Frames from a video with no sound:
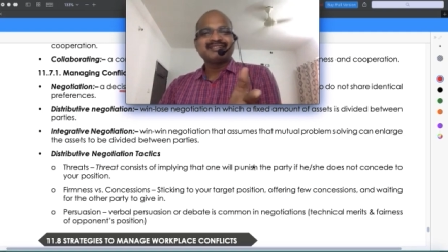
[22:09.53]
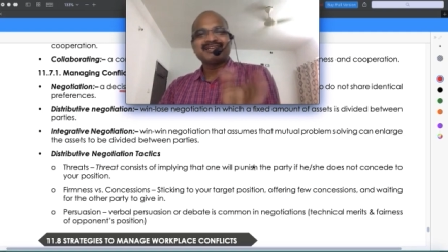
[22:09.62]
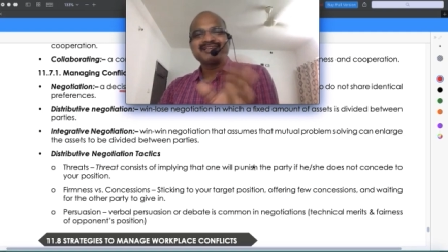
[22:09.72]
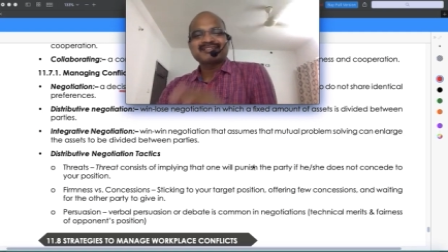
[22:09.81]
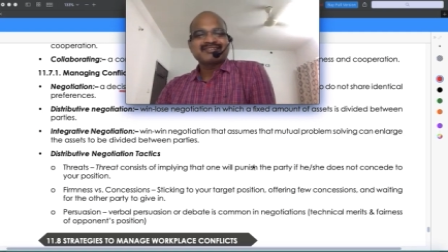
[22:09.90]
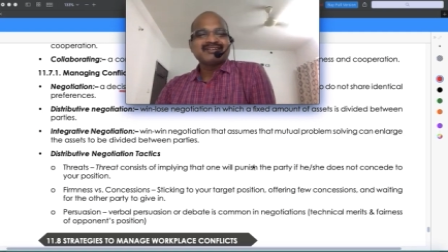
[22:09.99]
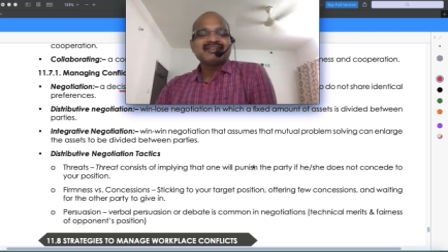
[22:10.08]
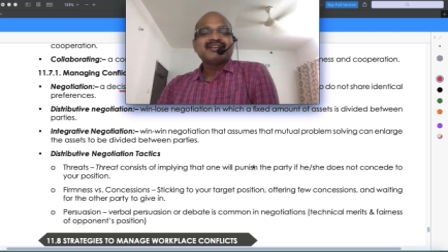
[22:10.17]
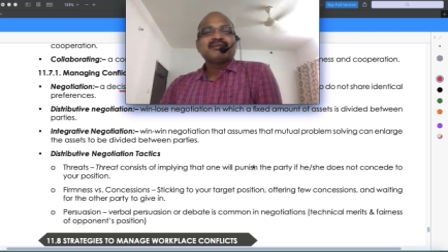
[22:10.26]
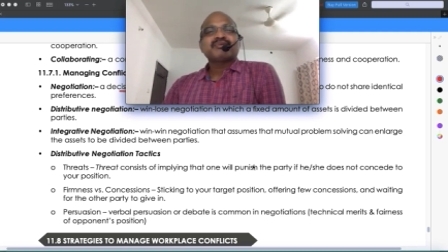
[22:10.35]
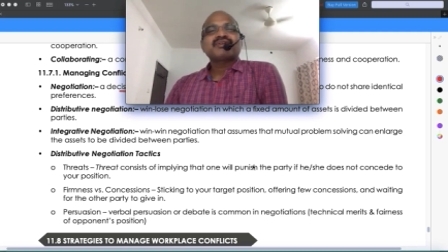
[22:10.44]
understood
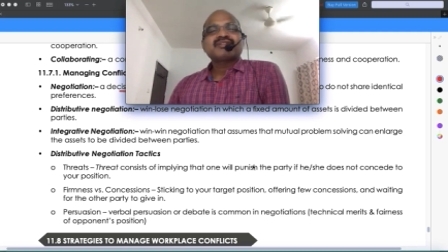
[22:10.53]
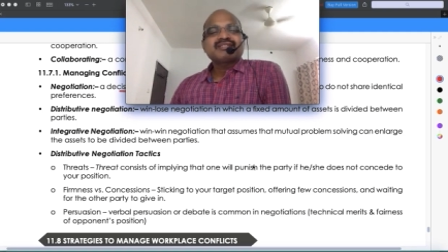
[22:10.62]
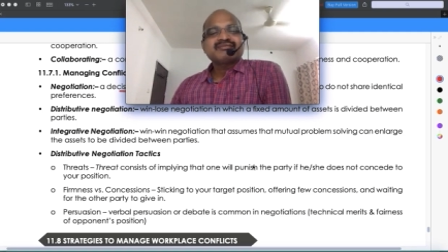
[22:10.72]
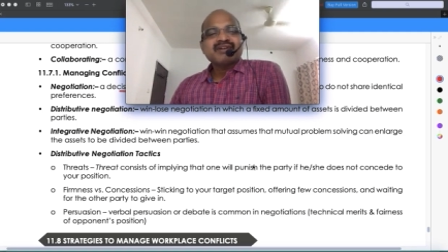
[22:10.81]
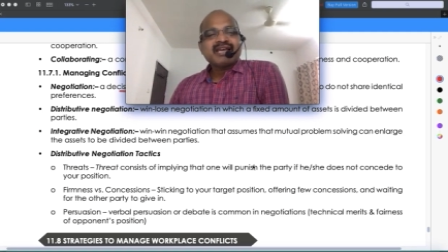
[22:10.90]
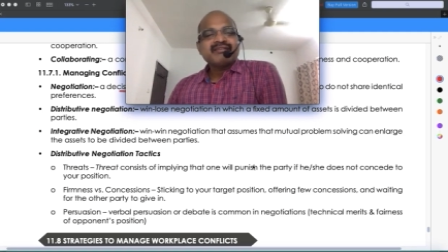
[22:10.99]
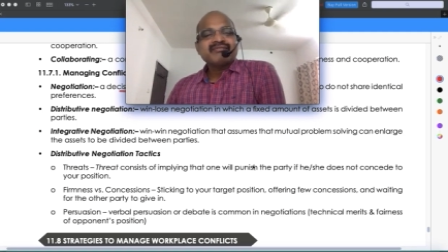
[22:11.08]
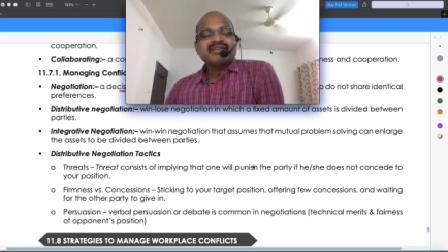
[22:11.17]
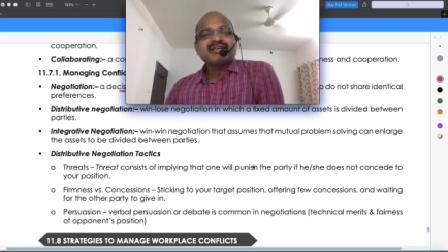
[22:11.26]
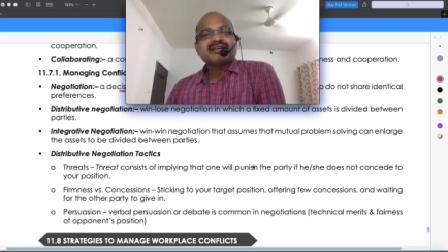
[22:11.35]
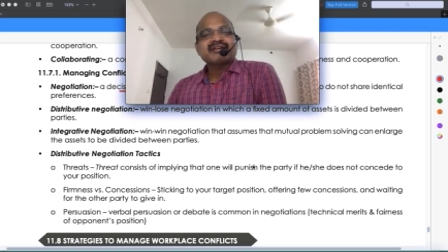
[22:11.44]
because why
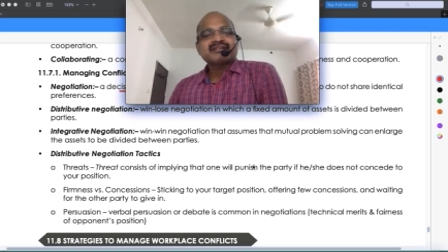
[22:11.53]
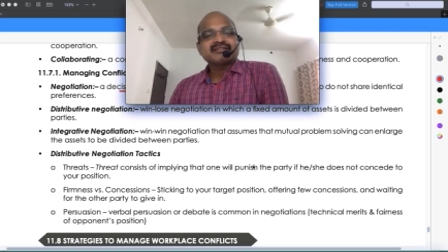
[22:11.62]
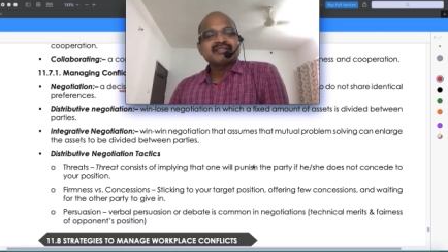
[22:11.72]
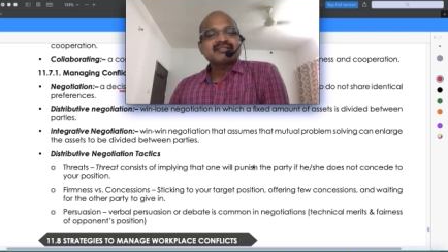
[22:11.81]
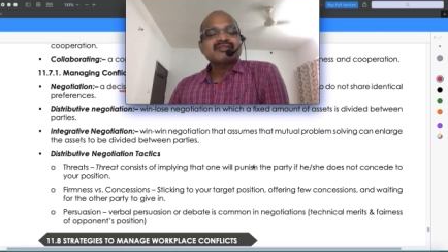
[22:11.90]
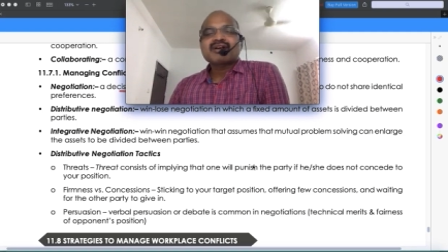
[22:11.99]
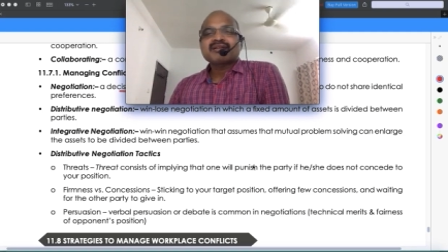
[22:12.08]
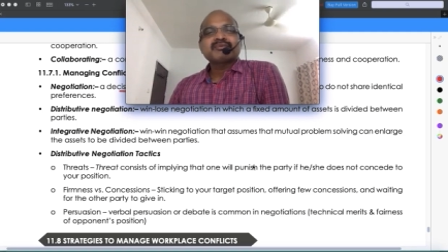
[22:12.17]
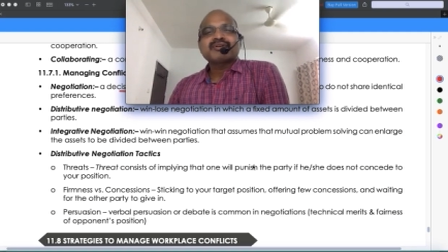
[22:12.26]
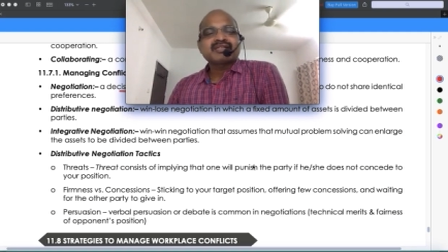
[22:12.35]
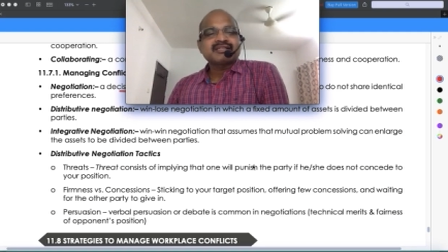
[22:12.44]
we are it's not
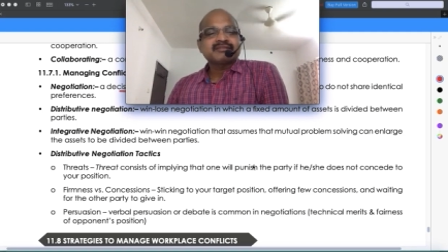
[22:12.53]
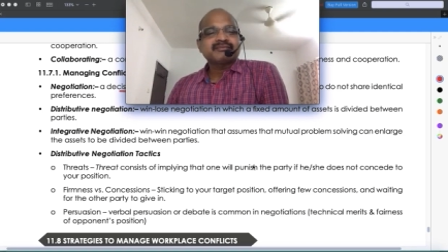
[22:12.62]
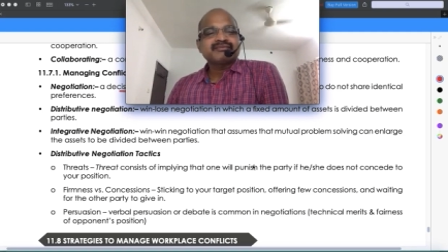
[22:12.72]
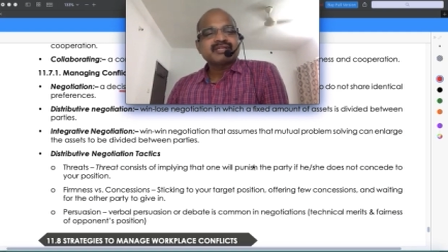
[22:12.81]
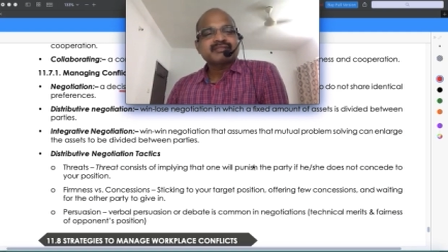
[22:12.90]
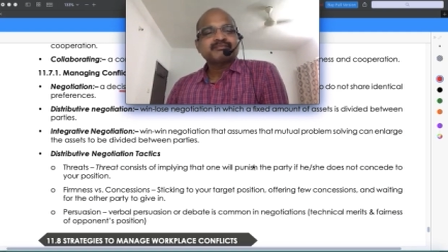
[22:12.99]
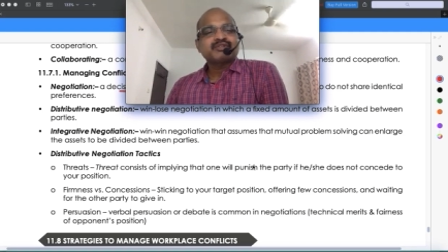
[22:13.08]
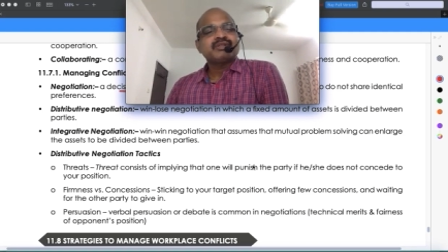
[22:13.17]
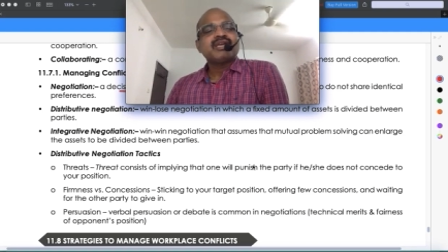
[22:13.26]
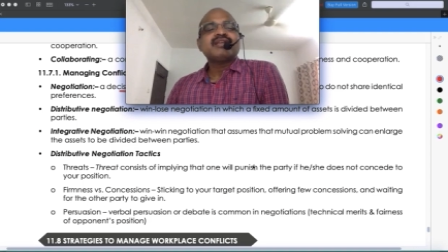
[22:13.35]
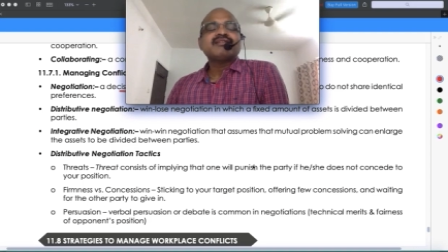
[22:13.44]
about uh, first
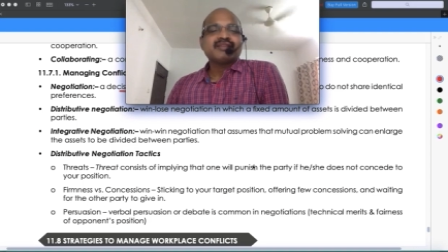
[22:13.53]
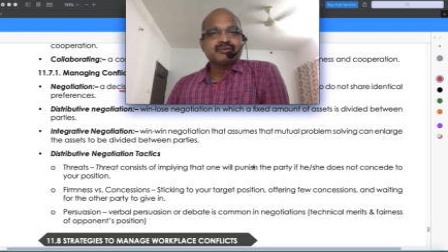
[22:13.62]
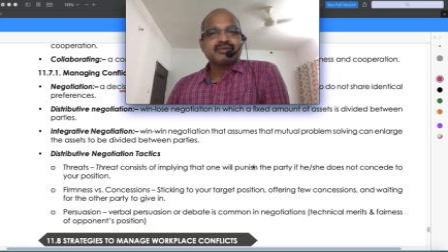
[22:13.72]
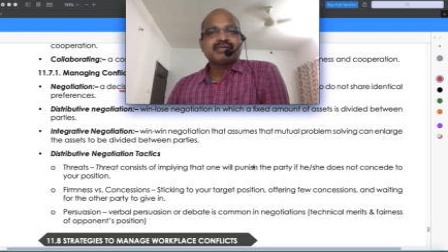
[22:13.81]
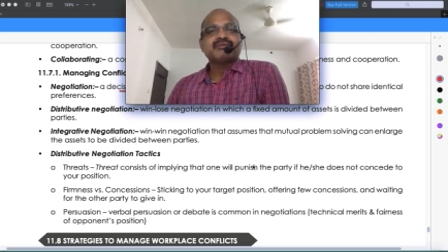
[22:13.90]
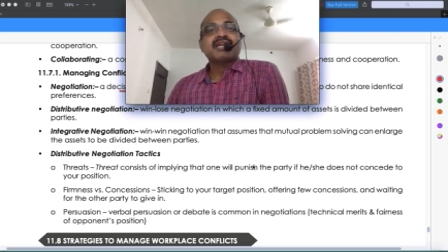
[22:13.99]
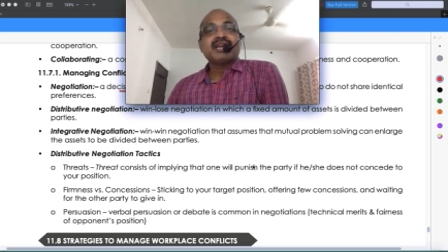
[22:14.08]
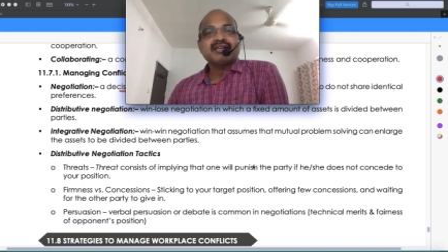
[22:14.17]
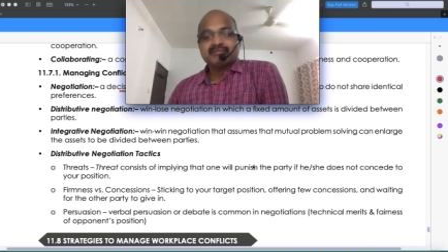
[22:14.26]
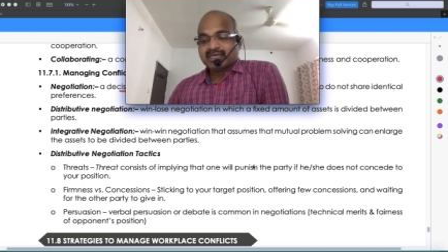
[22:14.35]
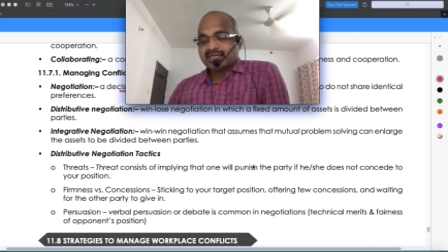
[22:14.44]
anything you can do
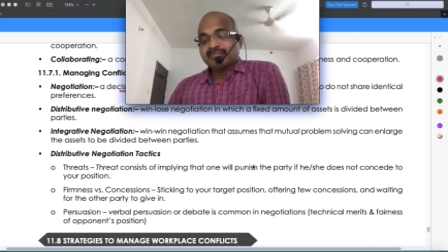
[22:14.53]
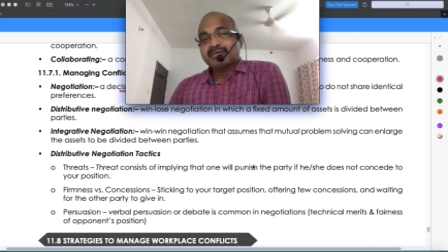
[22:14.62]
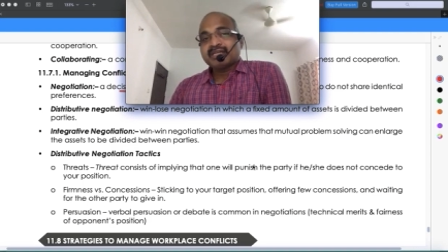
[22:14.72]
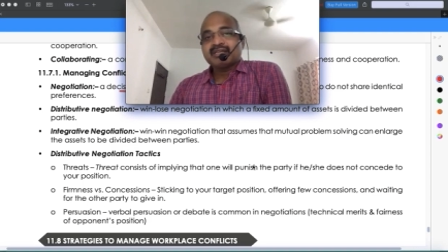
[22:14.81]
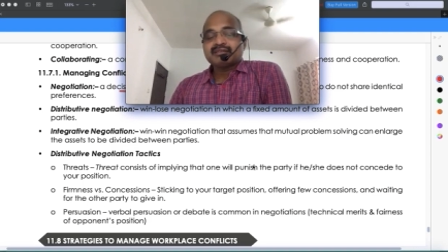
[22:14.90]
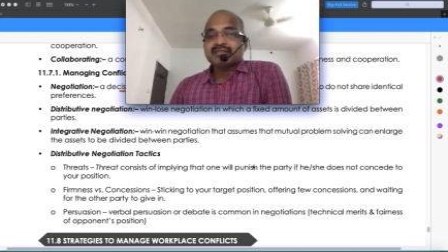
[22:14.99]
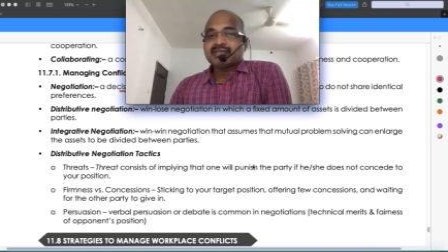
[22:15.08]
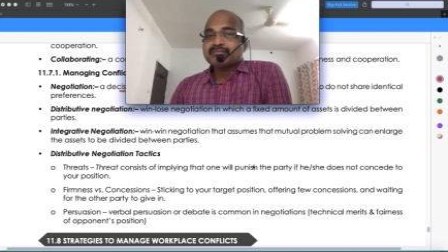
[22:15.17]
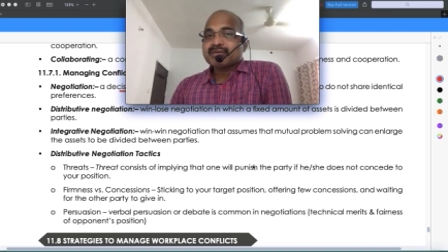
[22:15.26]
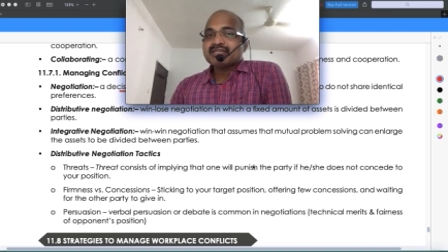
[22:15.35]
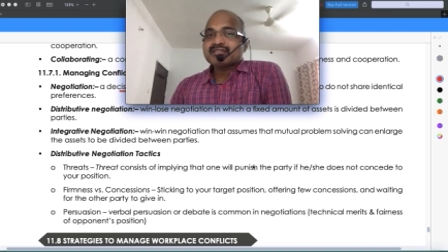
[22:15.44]
randomly depend
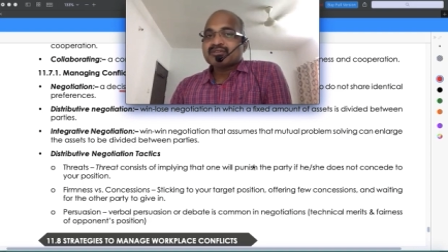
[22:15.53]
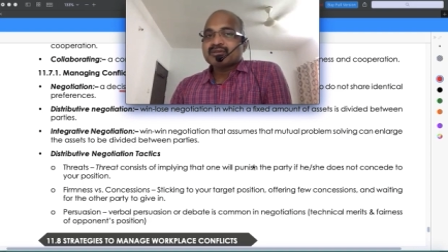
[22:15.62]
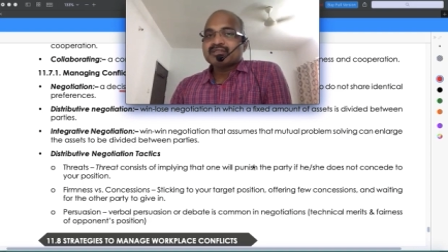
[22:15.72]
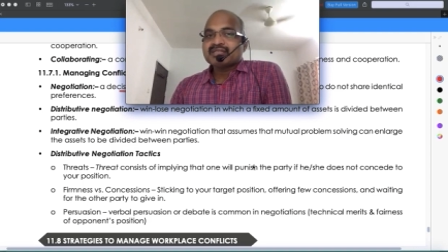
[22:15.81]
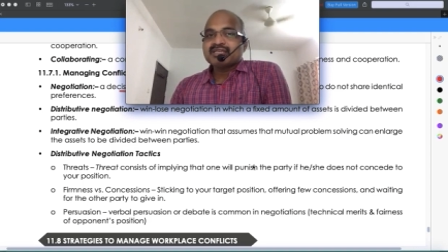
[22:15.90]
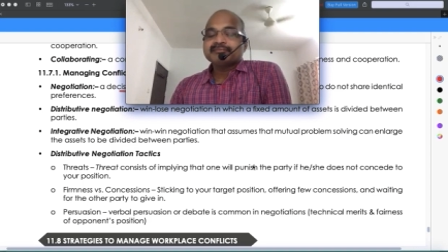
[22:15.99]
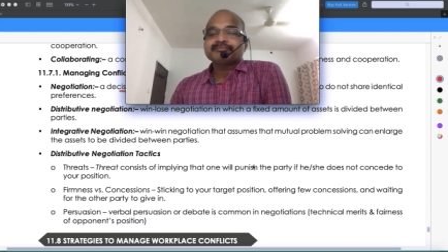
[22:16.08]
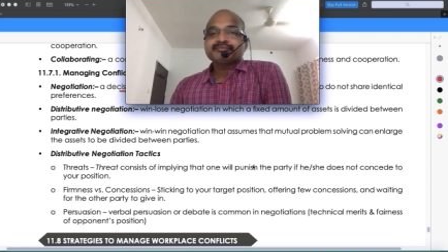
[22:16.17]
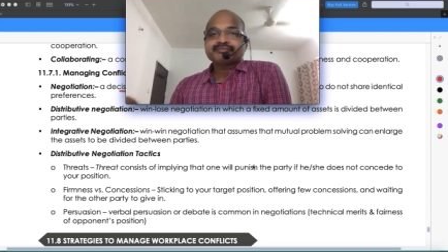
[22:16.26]
depends on the